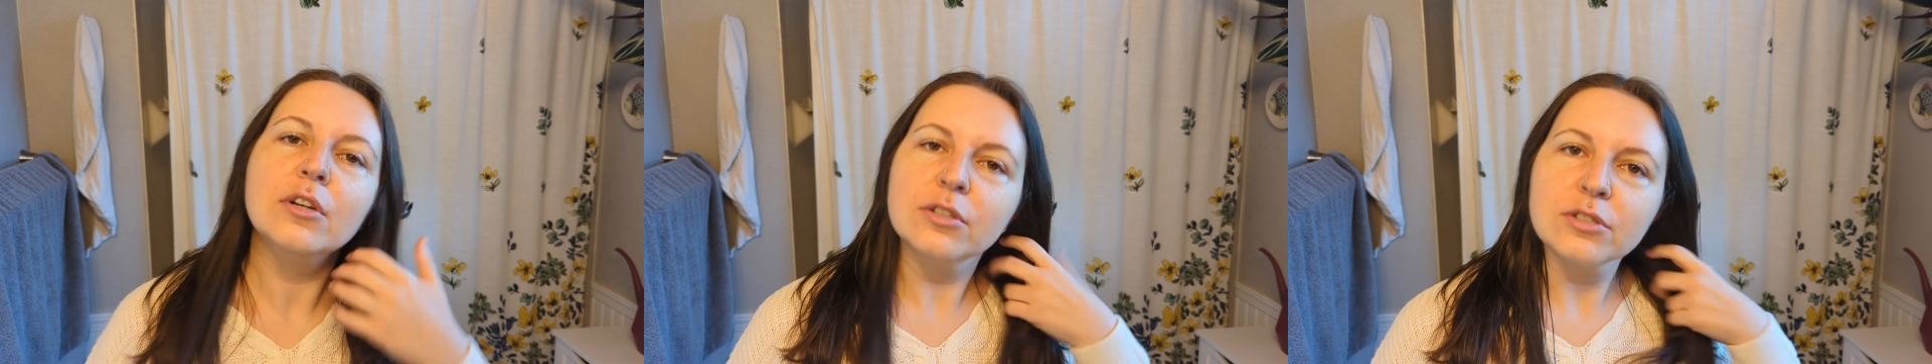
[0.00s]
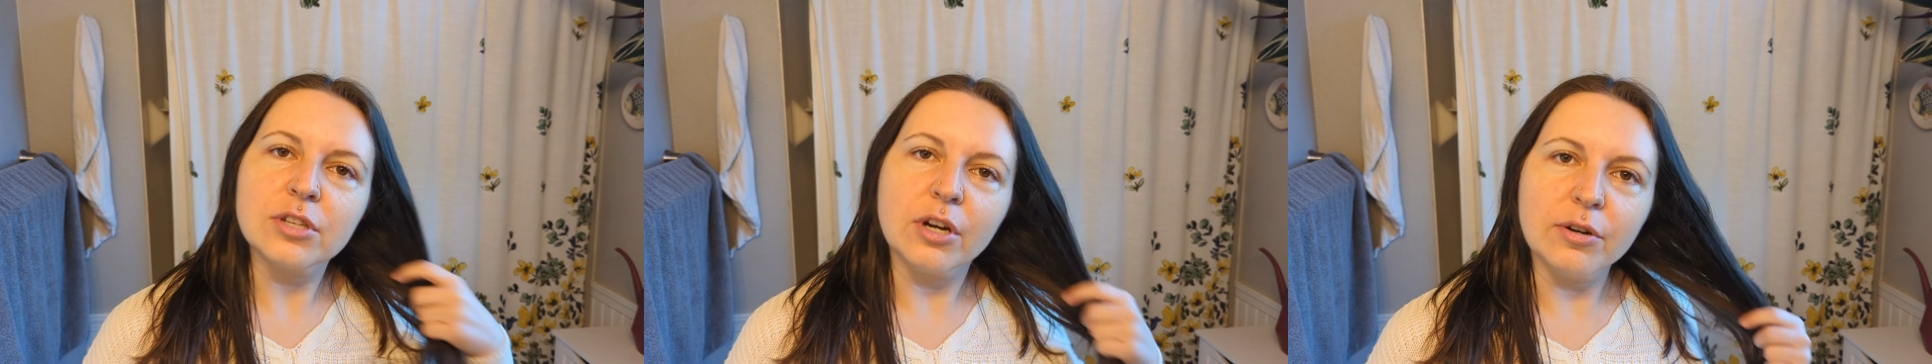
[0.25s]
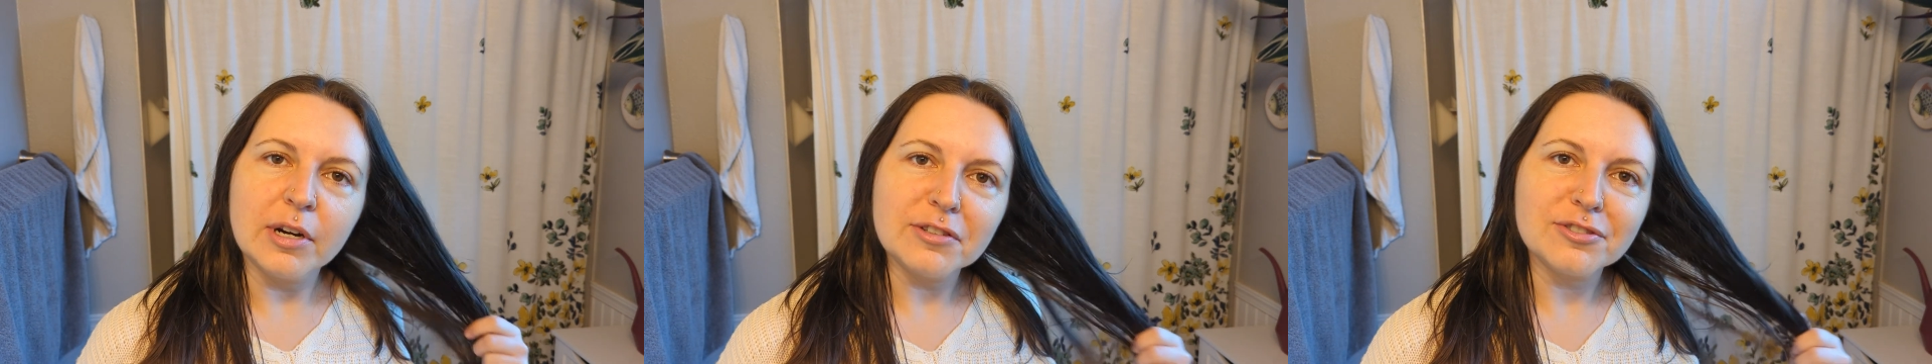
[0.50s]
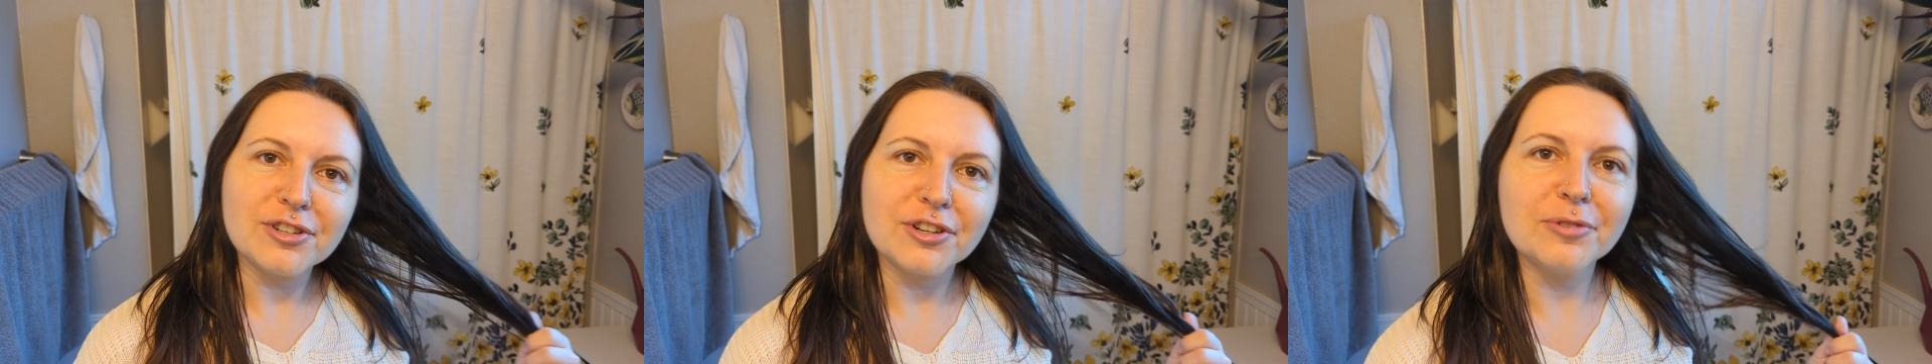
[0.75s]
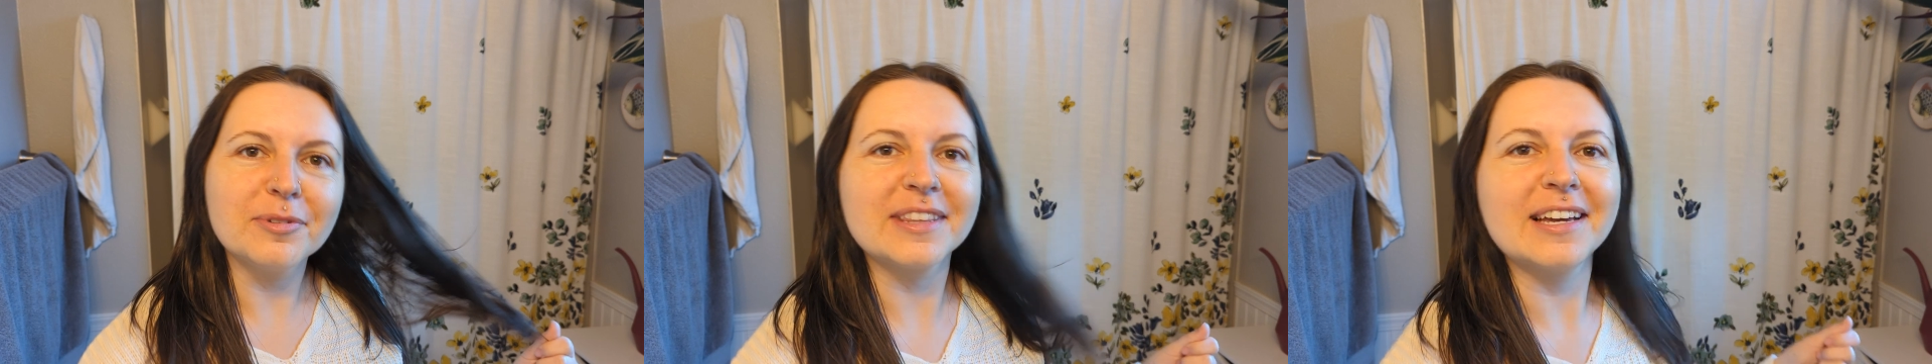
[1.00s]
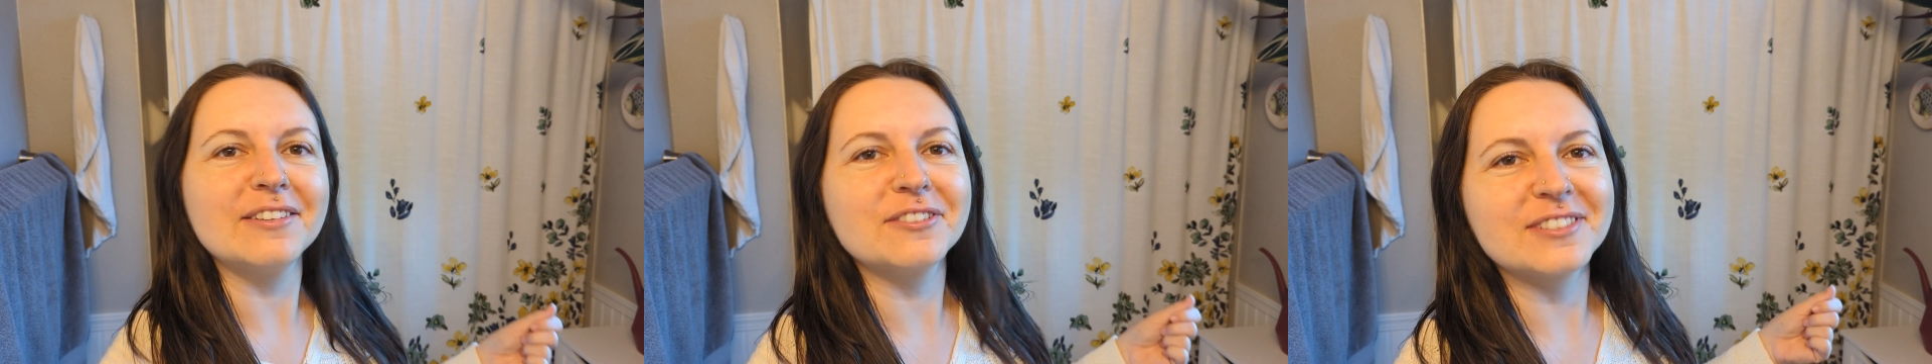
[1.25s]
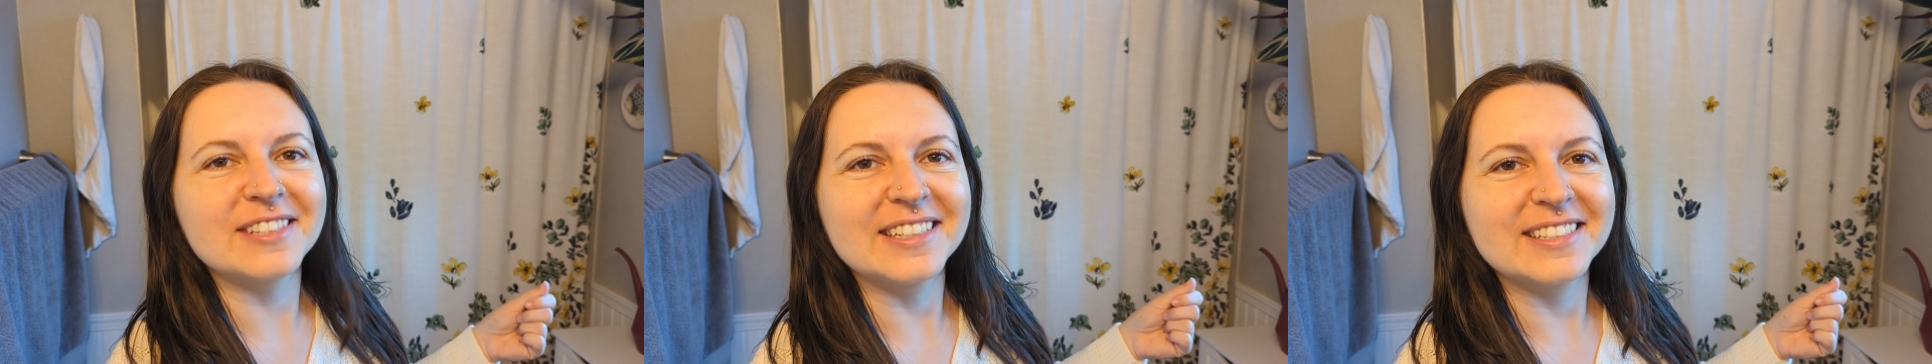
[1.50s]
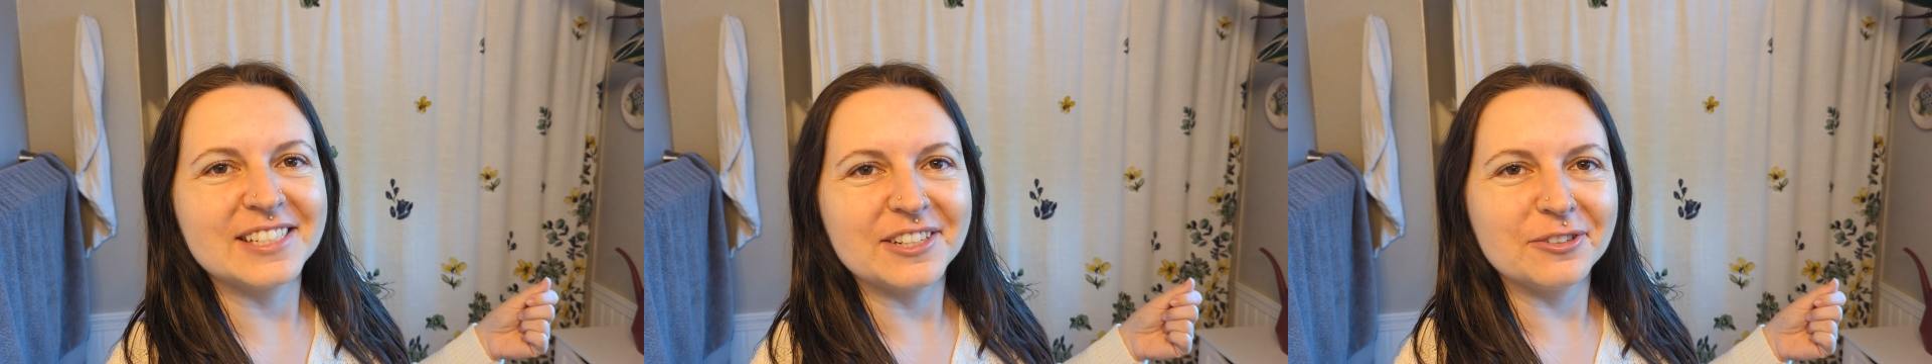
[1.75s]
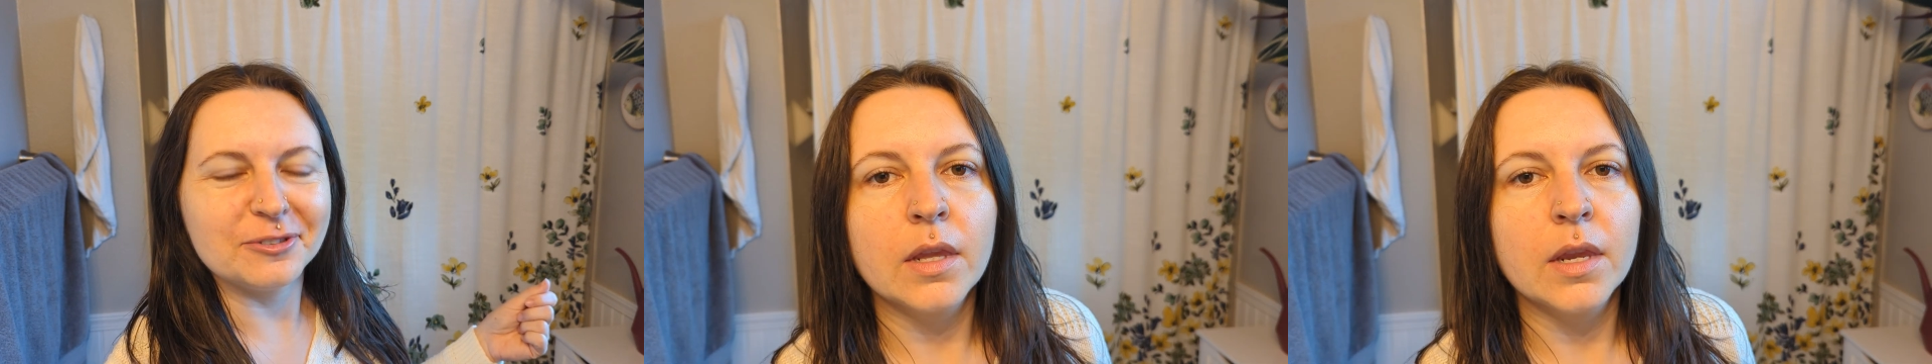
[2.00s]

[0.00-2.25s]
So I'll show you what that looks like too.